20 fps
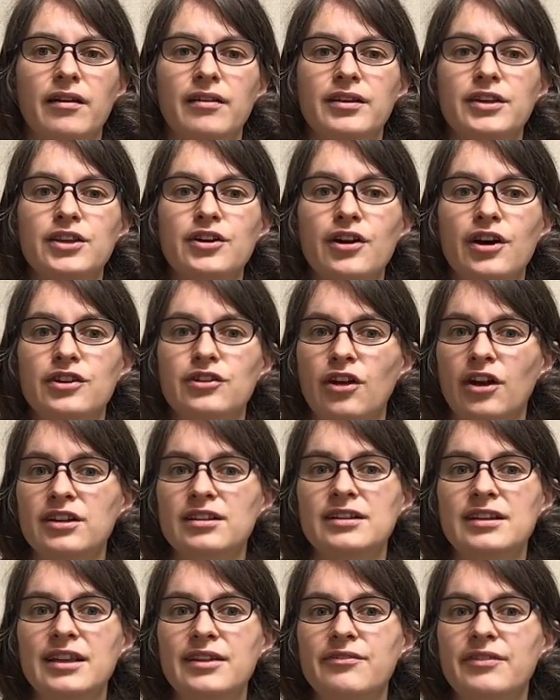you're not
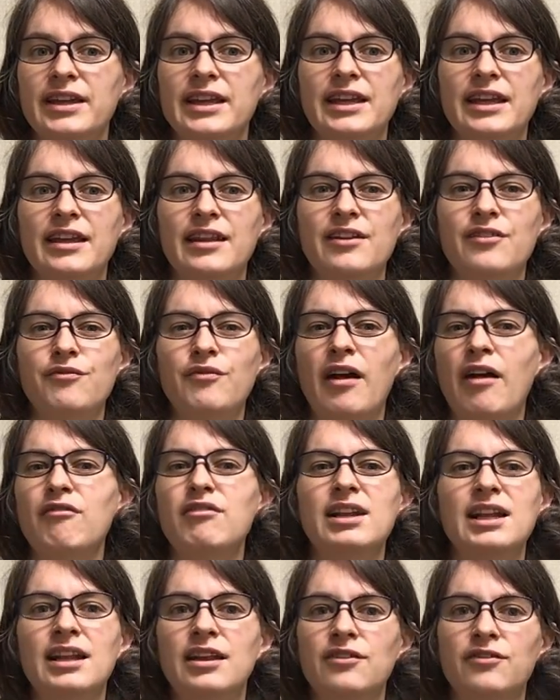living in a very
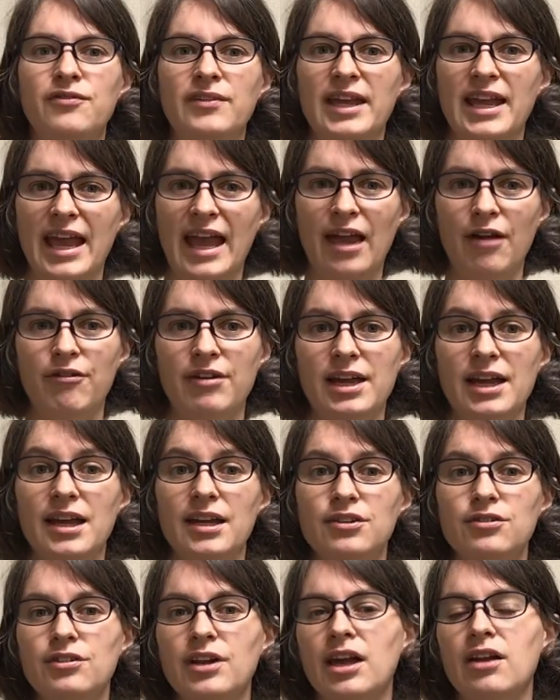lively area,
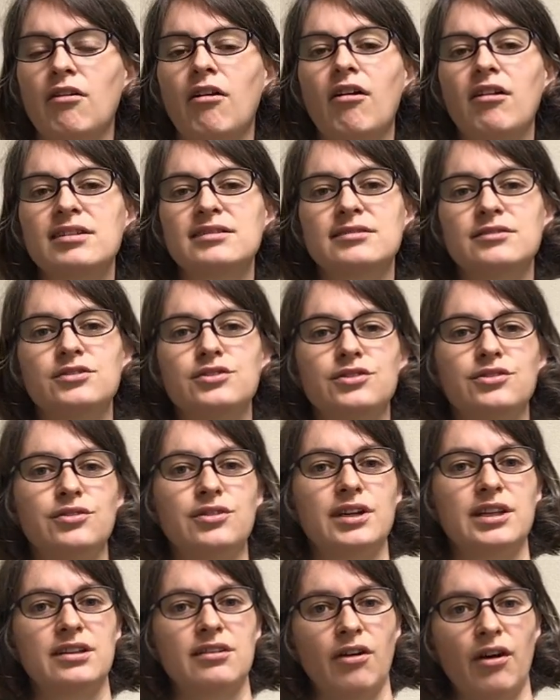you can also do
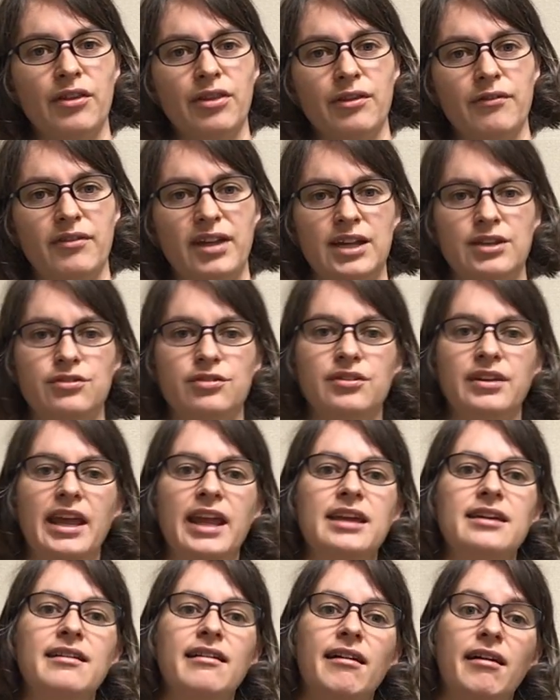it on the way to
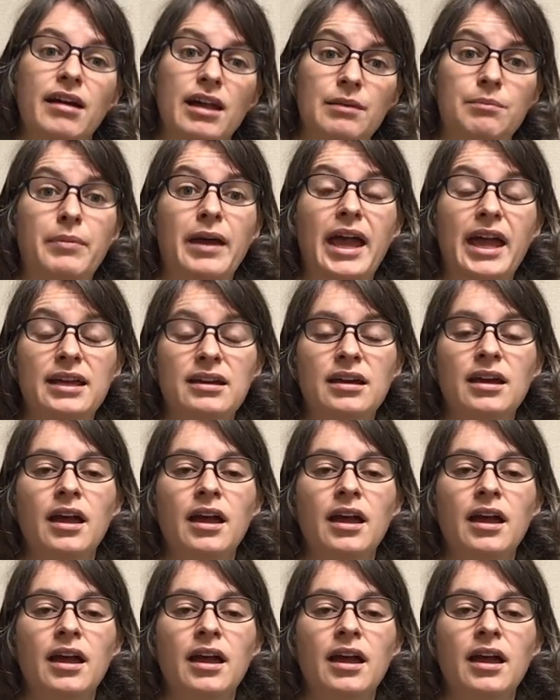daycare and back.